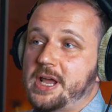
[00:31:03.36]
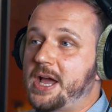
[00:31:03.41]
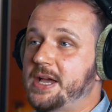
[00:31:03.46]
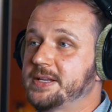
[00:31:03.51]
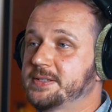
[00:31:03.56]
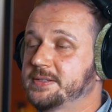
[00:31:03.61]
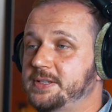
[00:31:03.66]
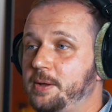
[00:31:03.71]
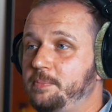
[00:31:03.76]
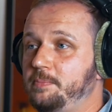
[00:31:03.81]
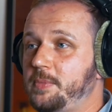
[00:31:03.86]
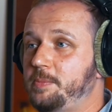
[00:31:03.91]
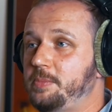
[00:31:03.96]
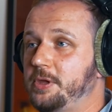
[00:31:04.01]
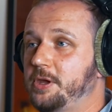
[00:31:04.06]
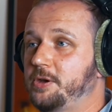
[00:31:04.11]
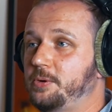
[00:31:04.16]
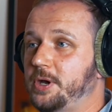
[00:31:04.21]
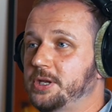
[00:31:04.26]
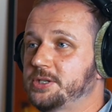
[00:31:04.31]
Ask them
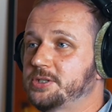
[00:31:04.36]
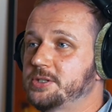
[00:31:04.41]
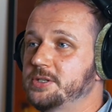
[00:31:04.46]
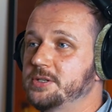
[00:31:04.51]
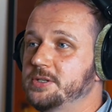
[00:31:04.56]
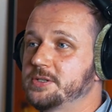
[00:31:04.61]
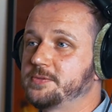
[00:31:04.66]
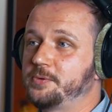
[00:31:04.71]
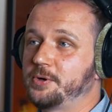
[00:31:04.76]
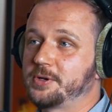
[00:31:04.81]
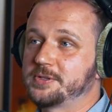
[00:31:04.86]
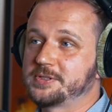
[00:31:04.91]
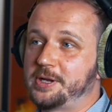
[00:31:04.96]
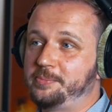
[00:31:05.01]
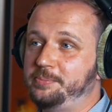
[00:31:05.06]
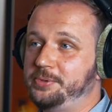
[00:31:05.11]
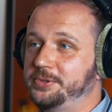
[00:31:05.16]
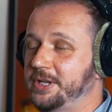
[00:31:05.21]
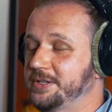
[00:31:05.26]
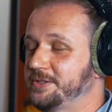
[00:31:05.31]
maybe questions. For
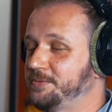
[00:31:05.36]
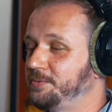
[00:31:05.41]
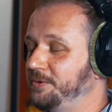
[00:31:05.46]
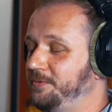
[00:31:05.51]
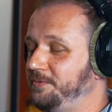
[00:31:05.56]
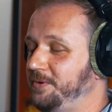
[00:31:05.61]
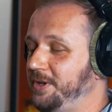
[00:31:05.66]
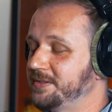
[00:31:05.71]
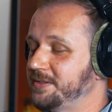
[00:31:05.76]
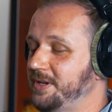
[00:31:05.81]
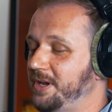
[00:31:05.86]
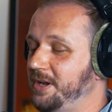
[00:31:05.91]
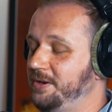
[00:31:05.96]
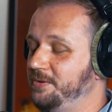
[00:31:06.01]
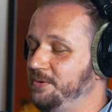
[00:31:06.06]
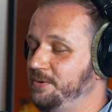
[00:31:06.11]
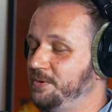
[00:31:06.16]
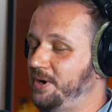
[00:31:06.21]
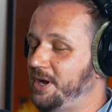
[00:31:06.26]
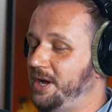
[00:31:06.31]
example, that's one things I
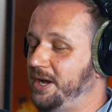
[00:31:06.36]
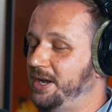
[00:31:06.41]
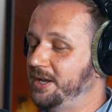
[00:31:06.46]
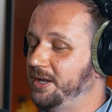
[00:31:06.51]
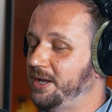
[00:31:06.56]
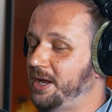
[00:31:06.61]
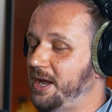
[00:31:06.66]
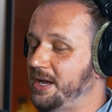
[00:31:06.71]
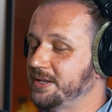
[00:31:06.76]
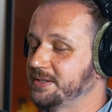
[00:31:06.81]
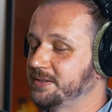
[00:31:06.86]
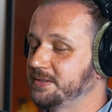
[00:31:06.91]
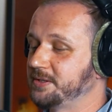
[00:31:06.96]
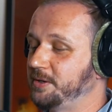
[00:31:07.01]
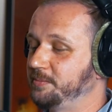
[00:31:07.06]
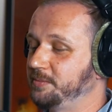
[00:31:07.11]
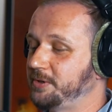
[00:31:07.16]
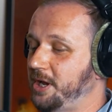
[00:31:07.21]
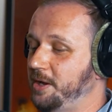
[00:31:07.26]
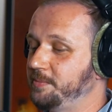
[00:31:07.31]
do. I ask
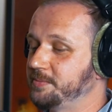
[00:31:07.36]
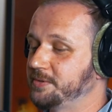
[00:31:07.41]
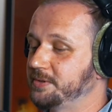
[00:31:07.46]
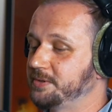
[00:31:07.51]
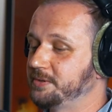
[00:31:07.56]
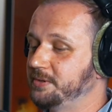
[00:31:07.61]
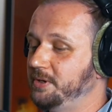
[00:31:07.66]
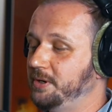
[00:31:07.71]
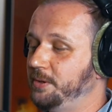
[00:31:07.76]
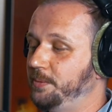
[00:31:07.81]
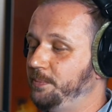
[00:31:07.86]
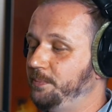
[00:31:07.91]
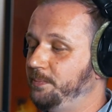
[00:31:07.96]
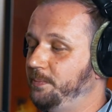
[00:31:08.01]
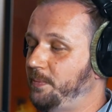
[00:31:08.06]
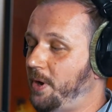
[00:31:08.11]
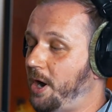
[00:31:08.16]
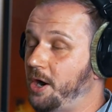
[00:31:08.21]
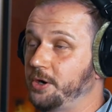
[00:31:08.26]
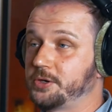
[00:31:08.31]
sometimes um,
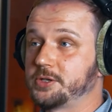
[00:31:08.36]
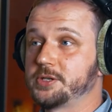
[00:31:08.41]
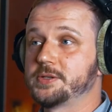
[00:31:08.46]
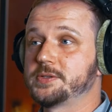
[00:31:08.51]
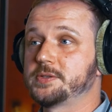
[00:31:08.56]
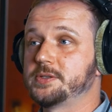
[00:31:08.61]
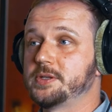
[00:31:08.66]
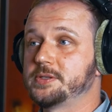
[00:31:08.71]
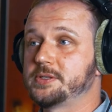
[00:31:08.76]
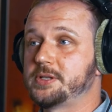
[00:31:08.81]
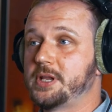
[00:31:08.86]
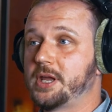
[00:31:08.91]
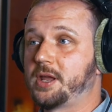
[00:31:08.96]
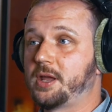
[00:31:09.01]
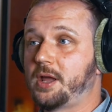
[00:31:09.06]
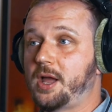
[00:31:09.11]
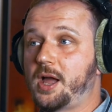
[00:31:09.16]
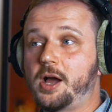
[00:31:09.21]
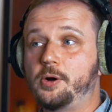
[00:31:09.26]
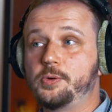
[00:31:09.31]
artists is
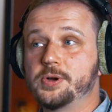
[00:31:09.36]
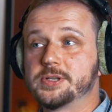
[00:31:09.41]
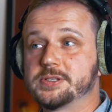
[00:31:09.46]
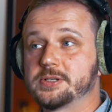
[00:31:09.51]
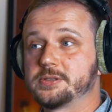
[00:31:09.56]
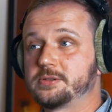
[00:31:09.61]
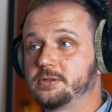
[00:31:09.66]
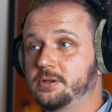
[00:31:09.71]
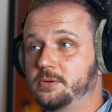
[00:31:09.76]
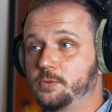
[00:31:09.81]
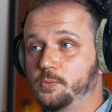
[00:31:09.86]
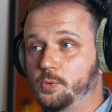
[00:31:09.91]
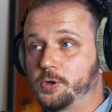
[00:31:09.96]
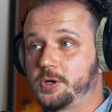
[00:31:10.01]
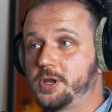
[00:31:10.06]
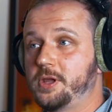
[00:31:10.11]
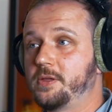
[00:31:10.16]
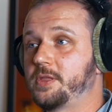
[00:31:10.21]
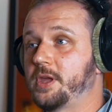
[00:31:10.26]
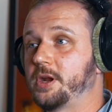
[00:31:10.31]
like, how is it
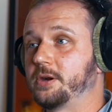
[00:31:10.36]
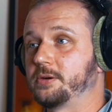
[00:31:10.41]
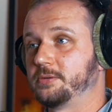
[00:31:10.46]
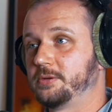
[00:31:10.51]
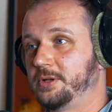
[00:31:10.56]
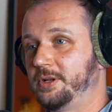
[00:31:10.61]
working there?